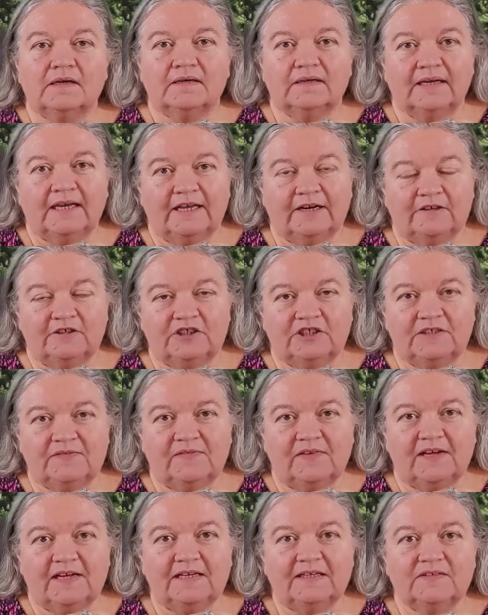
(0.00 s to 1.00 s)
energy
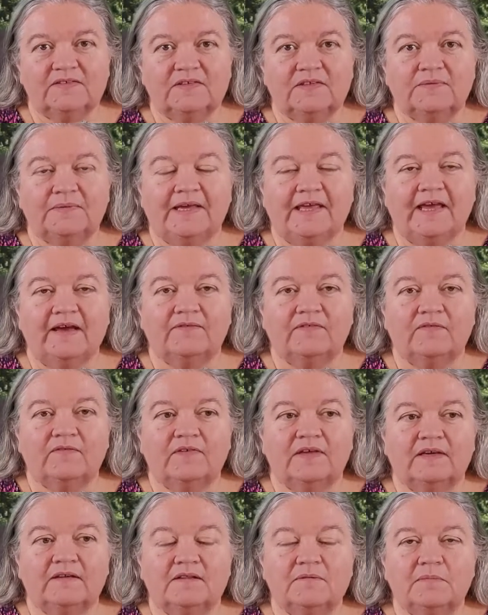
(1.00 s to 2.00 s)
vials that we have
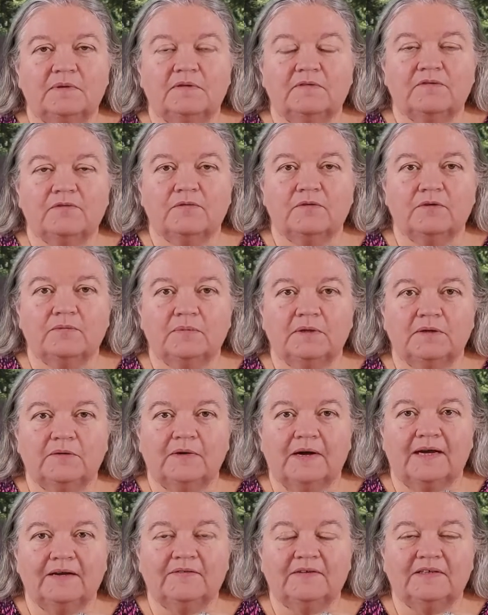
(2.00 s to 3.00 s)
available through Blue
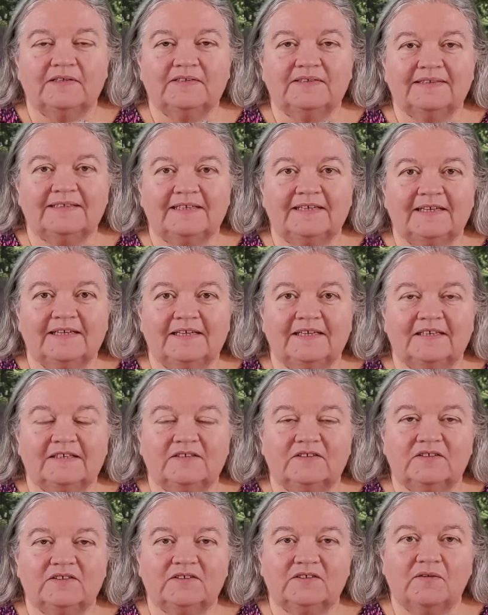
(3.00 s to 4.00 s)
Iris,
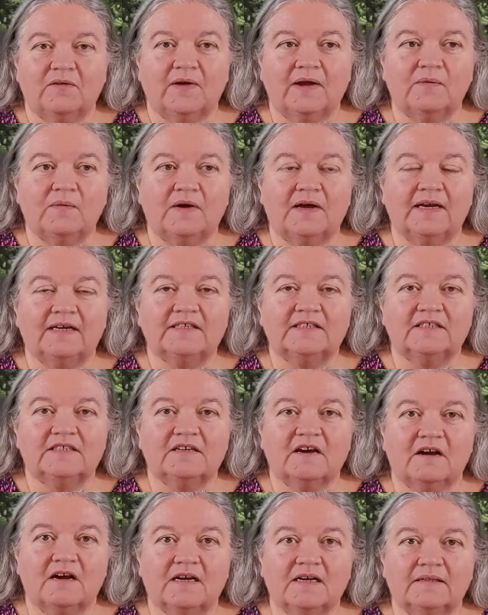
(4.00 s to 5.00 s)
and so I wanted to
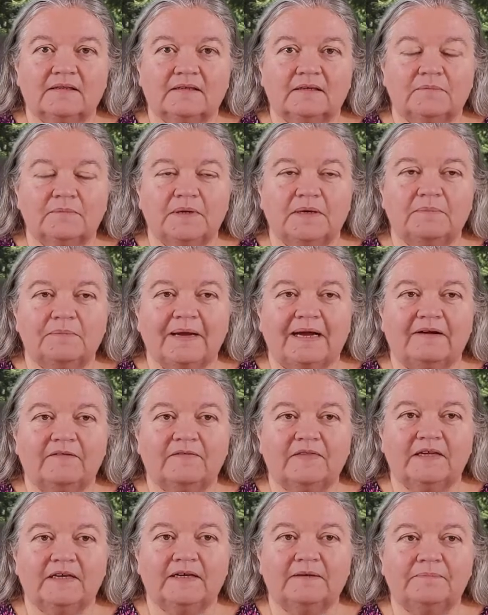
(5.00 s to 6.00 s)
talk a little bit
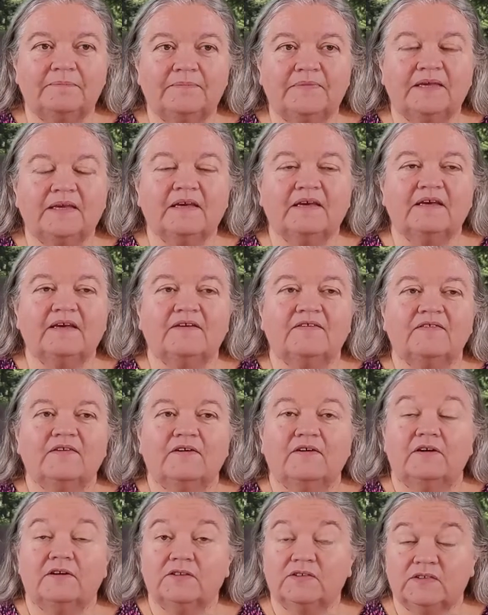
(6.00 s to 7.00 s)
about them.
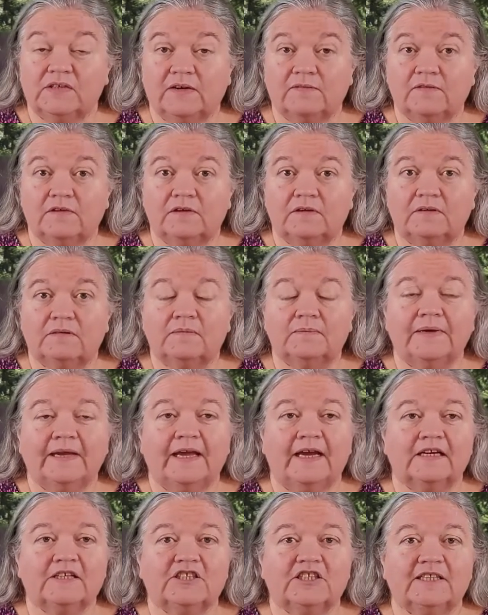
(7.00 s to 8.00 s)
There are several. We
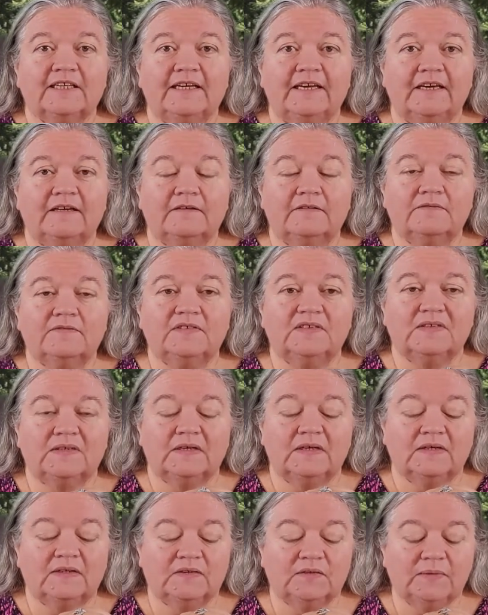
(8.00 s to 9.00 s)
actually have
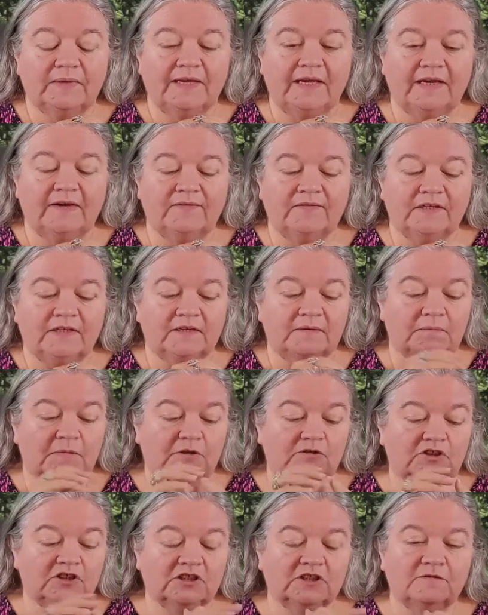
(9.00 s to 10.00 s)
6. We have the
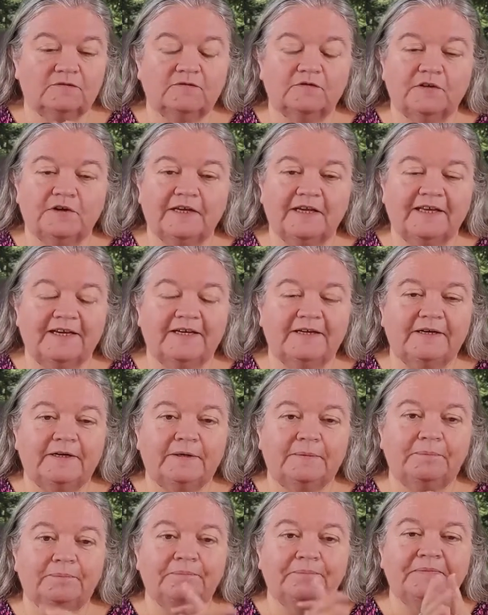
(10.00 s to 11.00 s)
Emotional
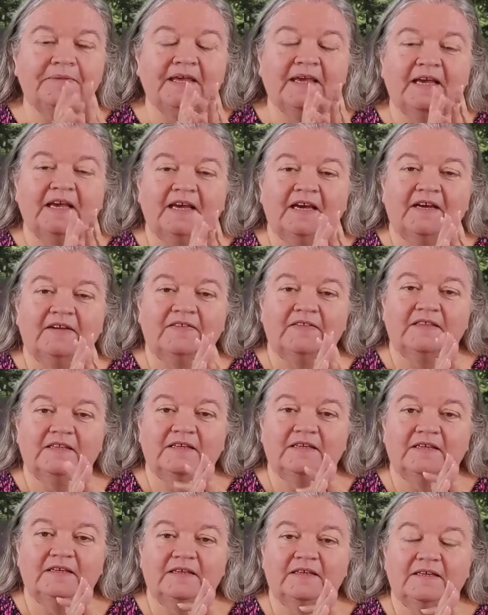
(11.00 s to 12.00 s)
Freedom,
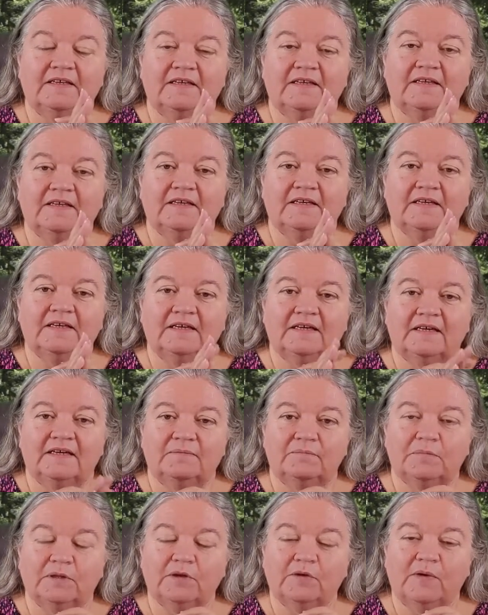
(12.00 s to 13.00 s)
the
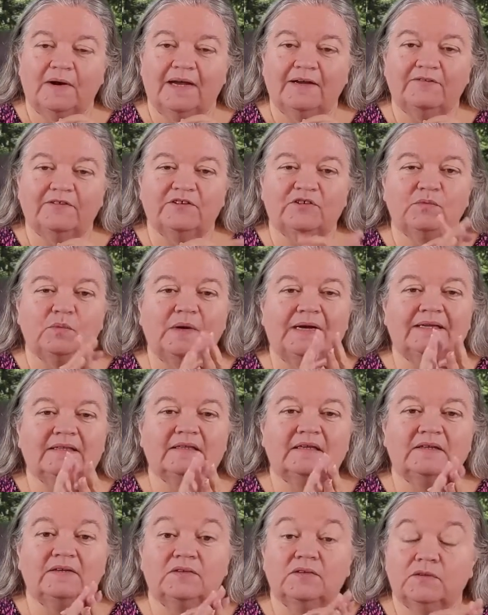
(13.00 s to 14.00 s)
Blue Iris
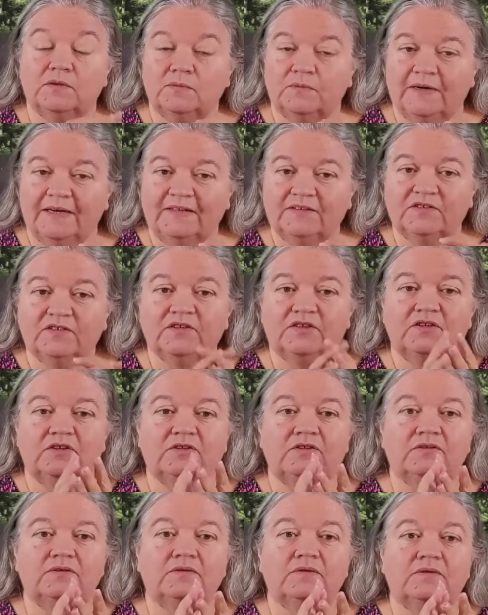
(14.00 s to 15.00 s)
Wellness, the
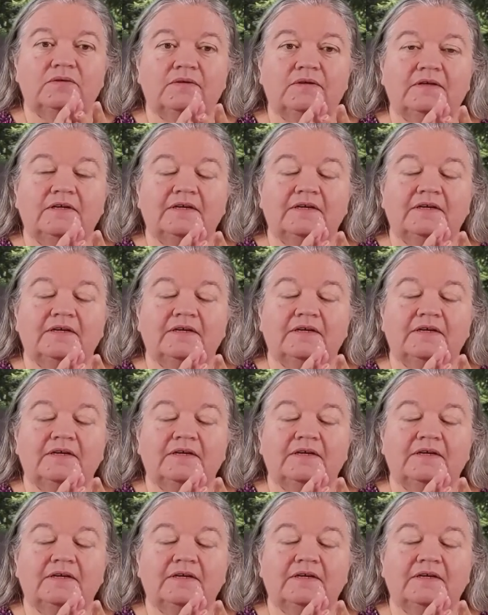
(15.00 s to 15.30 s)
Rescue,